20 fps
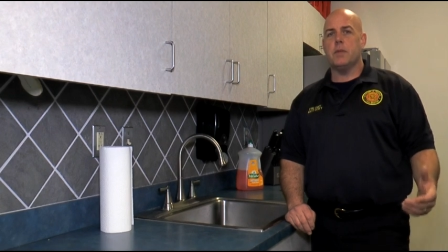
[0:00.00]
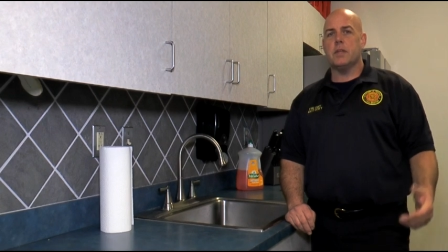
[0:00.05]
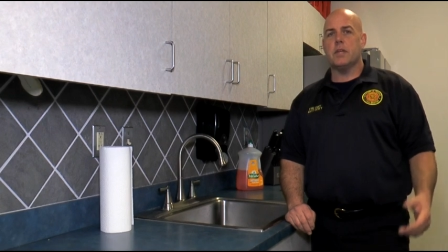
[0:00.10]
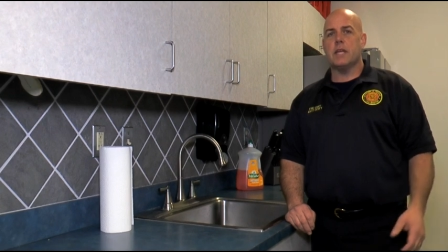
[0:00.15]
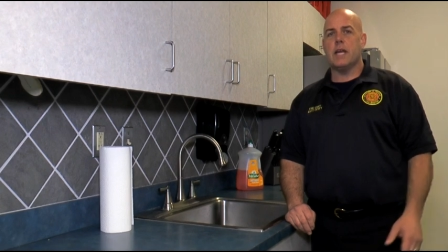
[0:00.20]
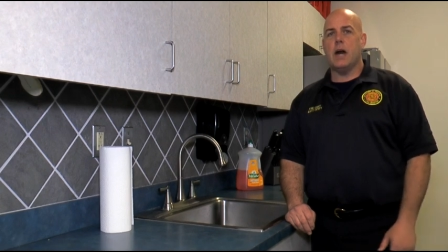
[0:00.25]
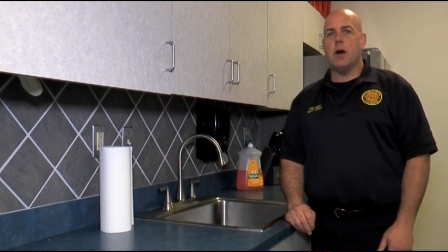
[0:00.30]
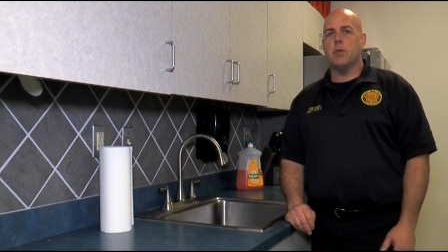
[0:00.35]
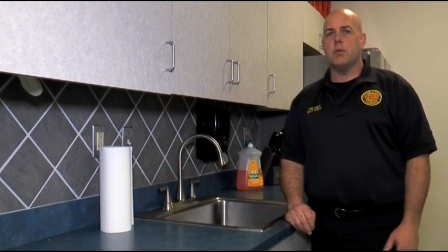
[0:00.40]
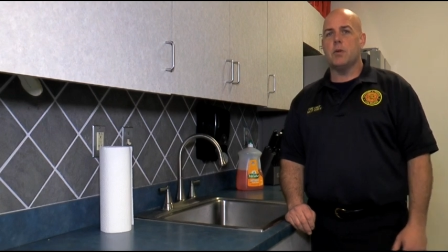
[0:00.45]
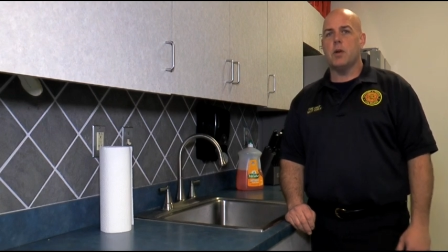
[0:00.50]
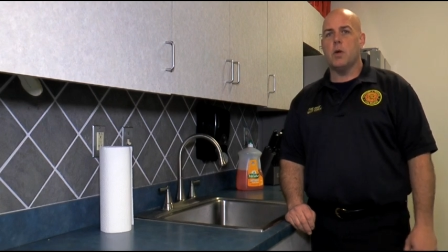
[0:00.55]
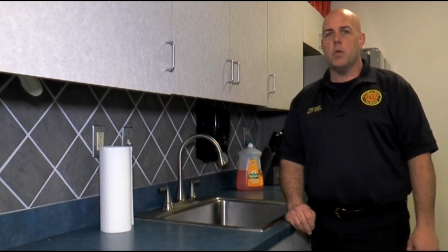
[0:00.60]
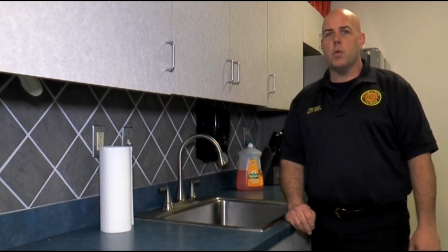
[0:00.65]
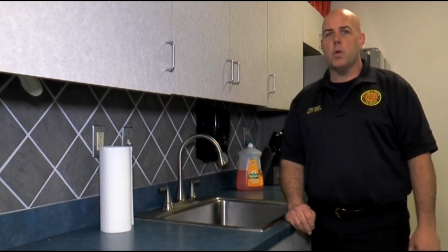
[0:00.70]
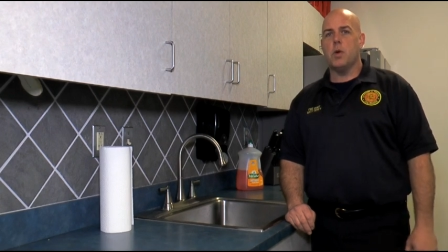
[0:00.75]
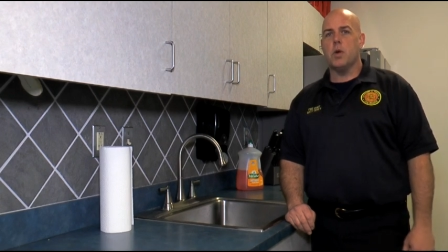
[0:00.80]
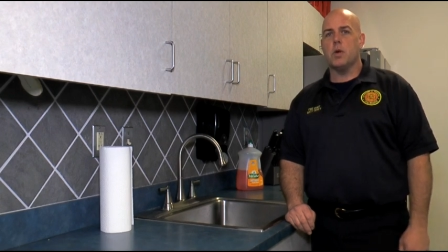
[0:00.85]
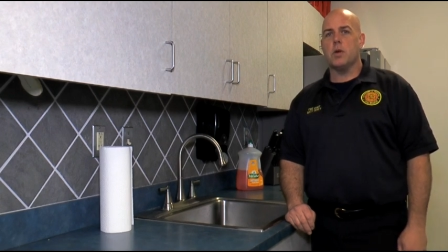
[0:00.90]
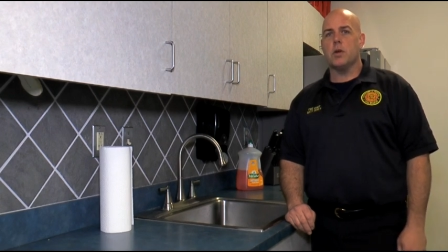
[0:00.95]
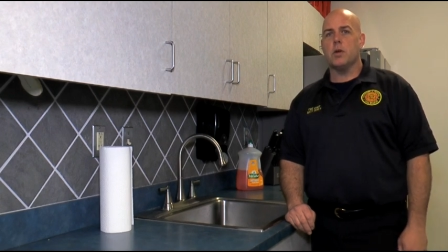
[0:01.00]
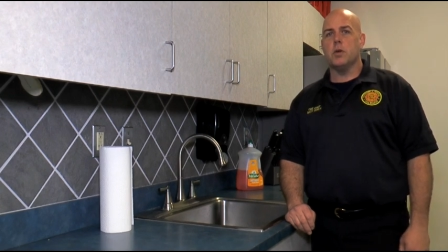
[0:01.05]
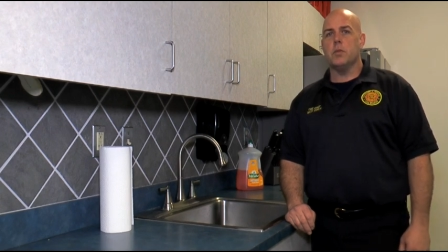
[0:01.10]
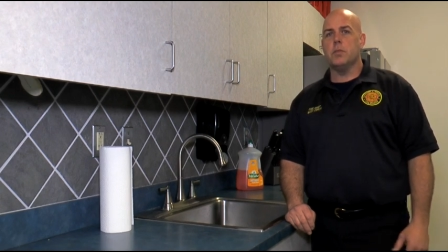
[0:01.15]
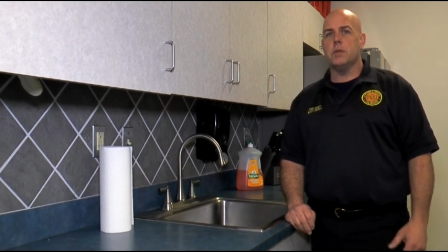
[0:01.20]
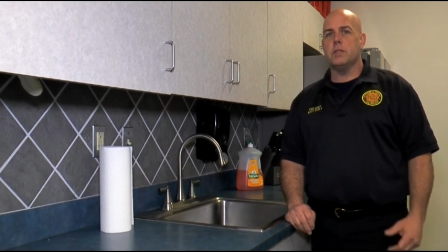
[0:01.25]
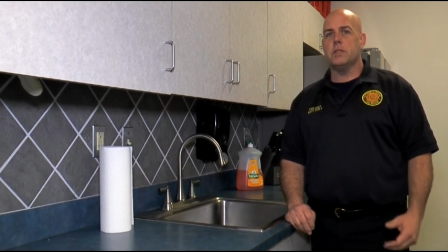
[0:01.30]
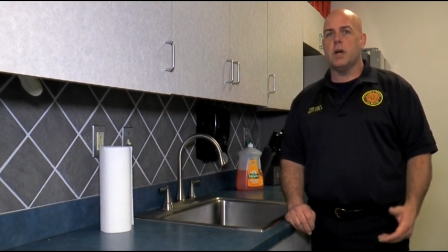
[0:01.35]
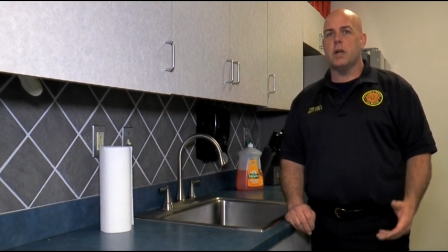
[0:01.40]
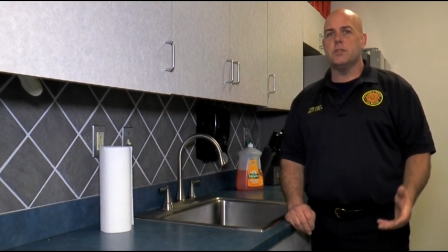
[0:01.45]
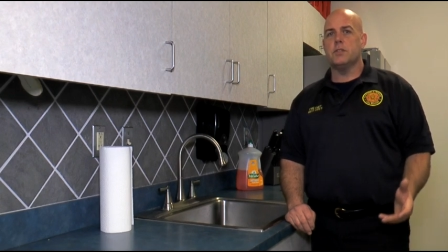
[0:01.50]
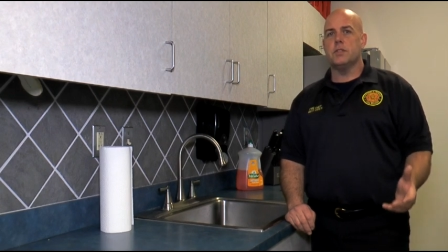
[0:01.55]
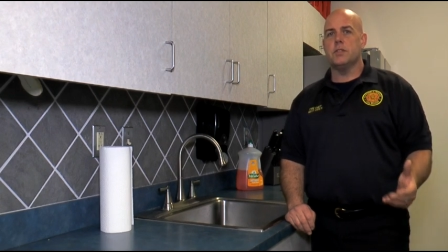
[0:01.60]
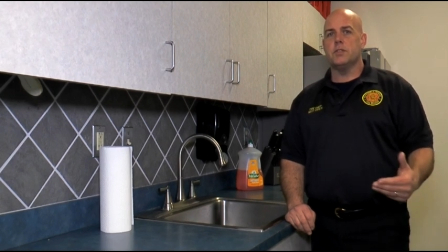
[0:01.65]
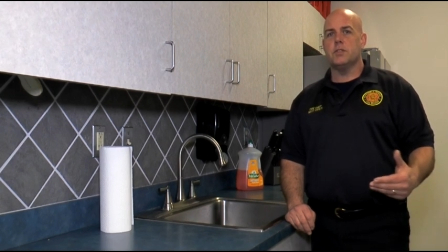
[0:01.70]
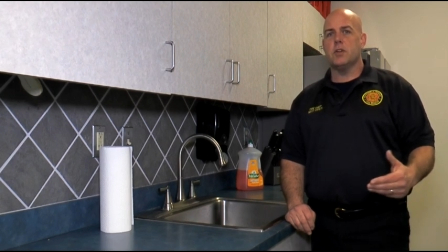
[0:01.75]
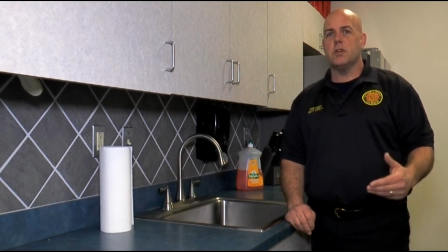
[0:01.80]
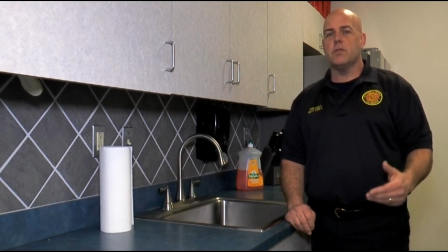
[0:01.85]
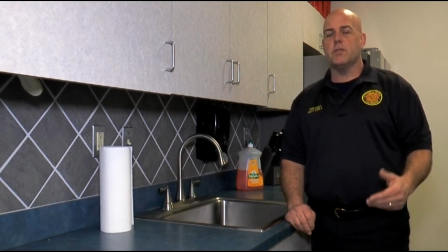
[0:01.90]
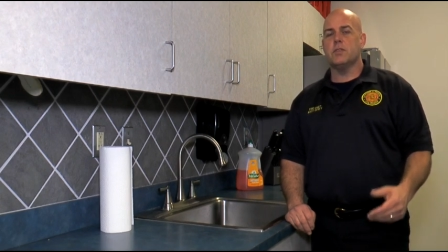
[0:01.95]
at the counter at work or been touching
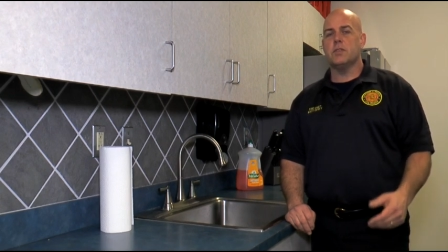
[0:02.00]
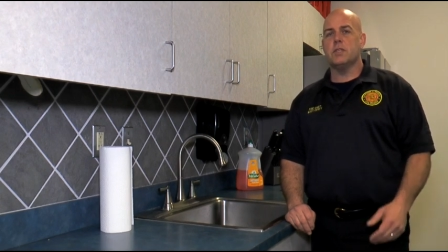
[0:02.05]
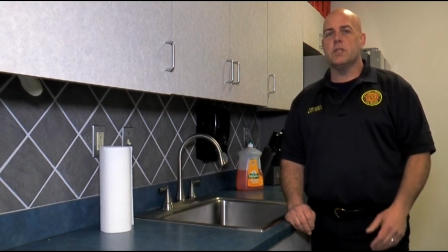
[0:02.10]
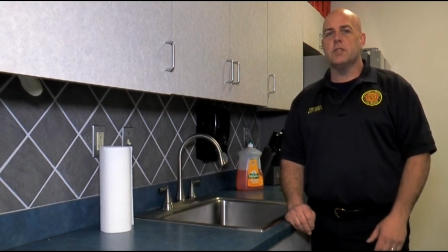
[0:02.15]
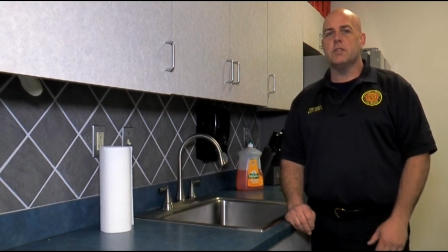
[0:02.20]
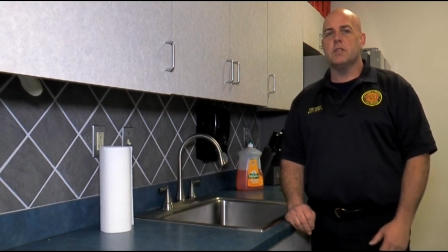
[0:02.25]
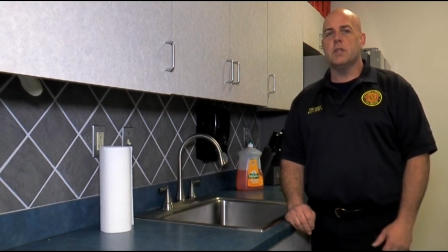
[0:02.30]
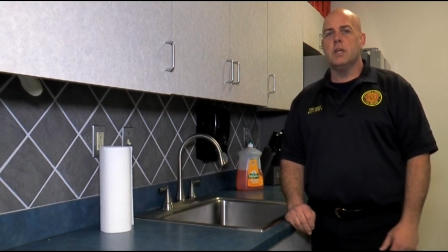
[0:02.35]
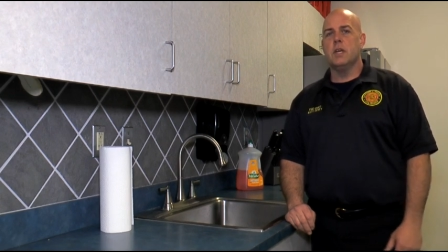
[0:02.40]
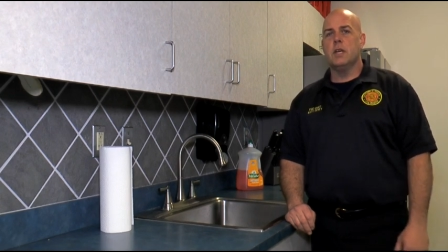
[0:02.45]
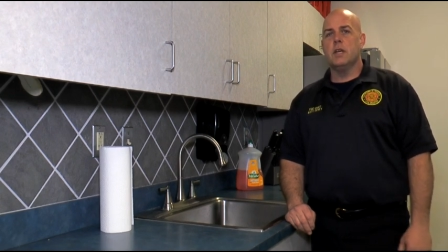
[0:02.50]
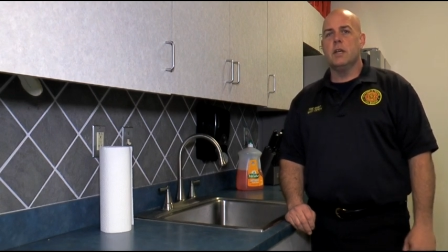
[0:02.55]
surfaces.